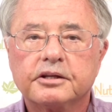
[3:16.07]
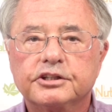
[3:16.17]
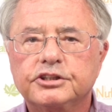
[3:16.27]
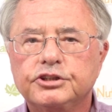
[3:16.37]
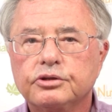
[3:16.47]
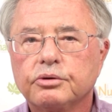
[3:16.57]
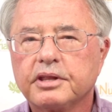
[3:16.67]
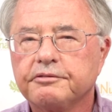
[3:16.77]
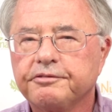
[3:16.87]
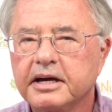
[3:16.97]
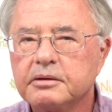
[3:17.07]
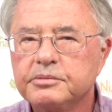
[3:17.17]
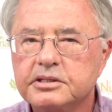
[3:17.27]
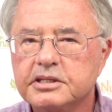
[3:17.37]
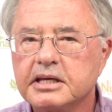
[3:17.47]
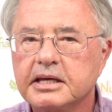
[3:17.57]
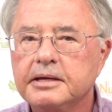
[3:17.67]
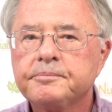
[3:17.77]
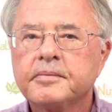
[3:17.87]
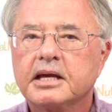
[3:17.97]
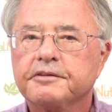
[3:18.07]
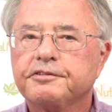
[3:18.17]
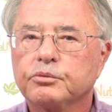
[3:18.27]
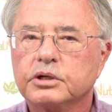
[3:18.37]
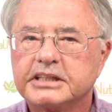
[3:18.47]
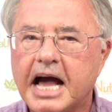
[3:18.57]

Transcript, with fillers: Did you know that vitamin D, if it was